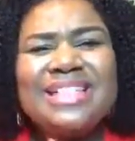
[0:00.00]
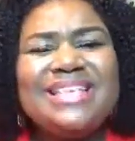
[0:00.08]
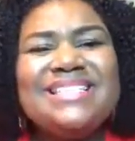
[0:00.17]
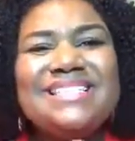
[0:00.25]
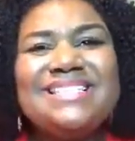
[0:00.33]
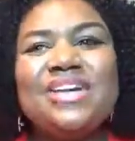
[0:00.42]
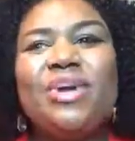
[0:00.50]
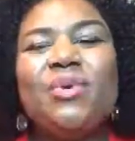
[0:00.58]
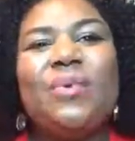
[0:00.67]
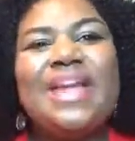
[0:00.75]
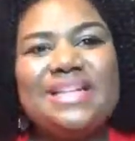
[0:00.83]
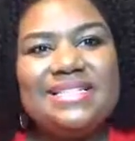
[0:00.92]
This is a
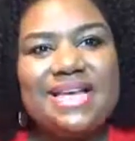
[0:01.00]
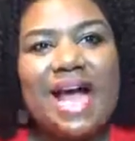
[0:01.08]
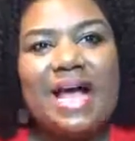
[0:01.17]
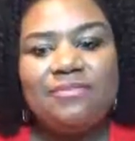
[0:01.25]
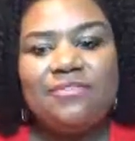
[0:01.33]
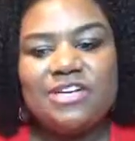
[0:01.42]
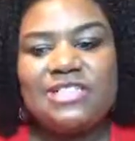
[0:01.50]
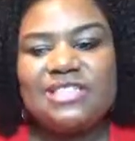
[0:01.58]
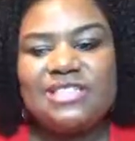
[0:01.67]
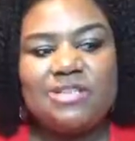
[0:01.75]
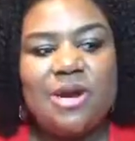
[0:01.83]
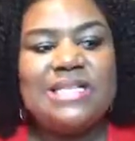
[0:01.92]
great time for us
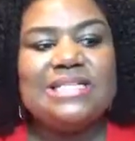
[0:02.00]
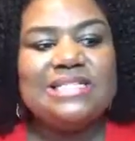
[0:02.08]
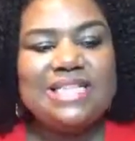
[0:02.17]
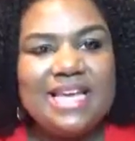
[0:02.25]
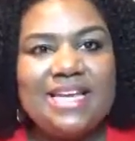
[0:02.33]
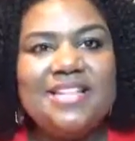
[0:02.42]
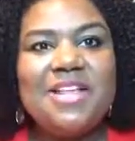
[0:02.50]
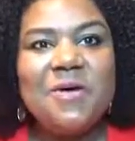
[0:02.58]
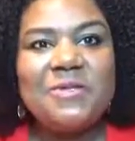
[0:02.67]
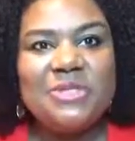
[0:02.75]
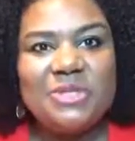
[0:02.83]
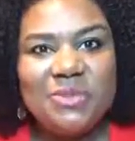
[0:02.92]
to start setting
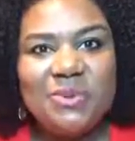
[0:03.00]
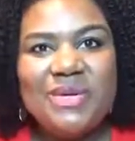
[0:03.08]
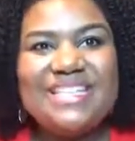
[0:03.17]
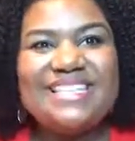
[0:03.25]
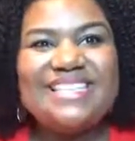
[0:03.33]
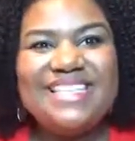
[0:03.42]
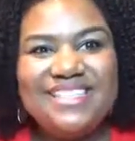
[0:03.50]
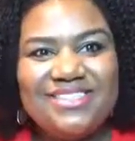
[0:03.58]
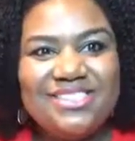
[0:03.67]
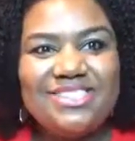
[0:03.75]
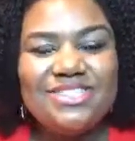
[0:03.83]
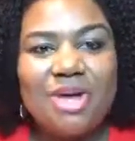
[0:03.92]
those new
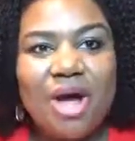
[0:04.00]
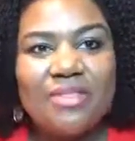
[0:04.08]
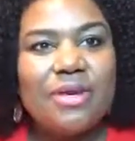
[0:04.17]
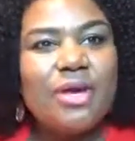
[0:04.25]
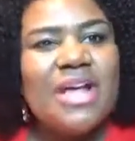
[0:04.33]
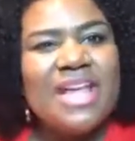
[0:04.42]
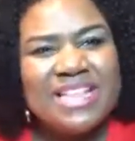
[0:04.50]
intentions, y'all. There